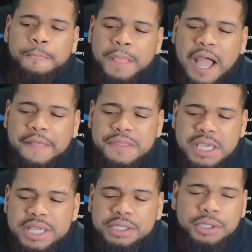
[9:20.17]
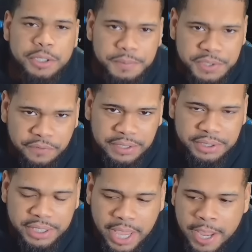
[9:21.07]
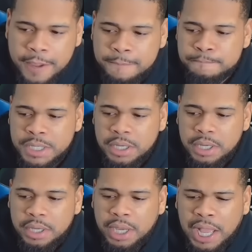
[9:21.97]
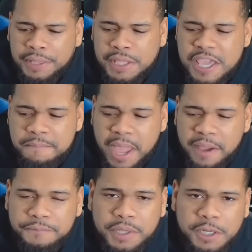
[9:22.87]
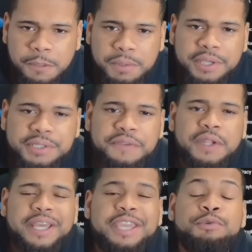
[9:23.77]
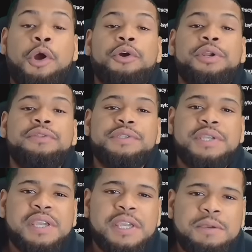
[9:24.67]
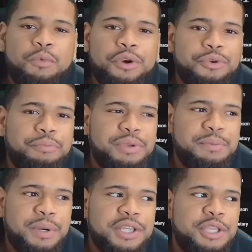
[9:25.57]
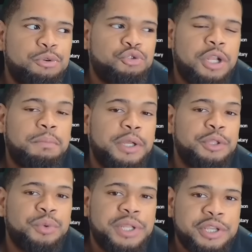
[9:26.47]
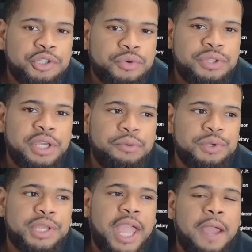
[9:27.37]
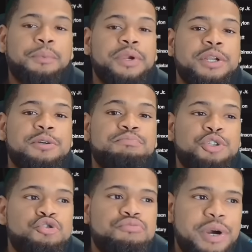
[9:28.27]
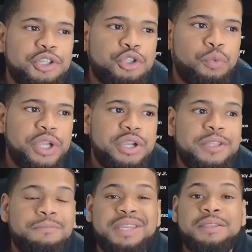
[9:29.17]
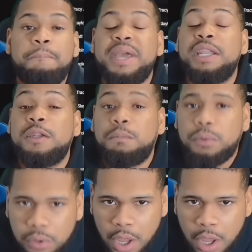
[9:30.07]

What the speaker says: I think he took himself out the game. I think he may have done it because he felt like he was hurting the team, whether it be because he was trying to play through an injury that was hampering him too much to where he couldn't be dependable